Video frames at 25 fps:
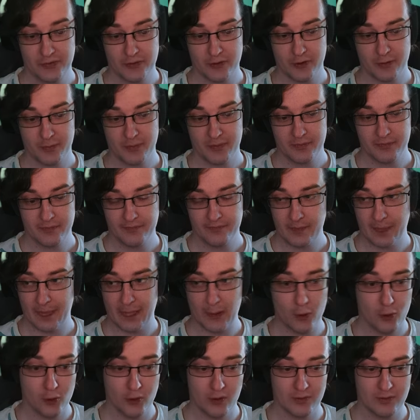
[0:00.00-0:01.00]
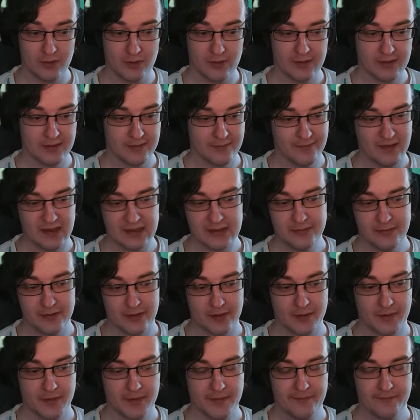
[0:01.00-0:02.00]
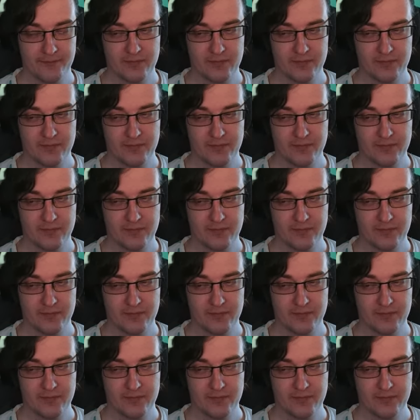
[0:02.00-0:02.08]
form, Oval, whatever,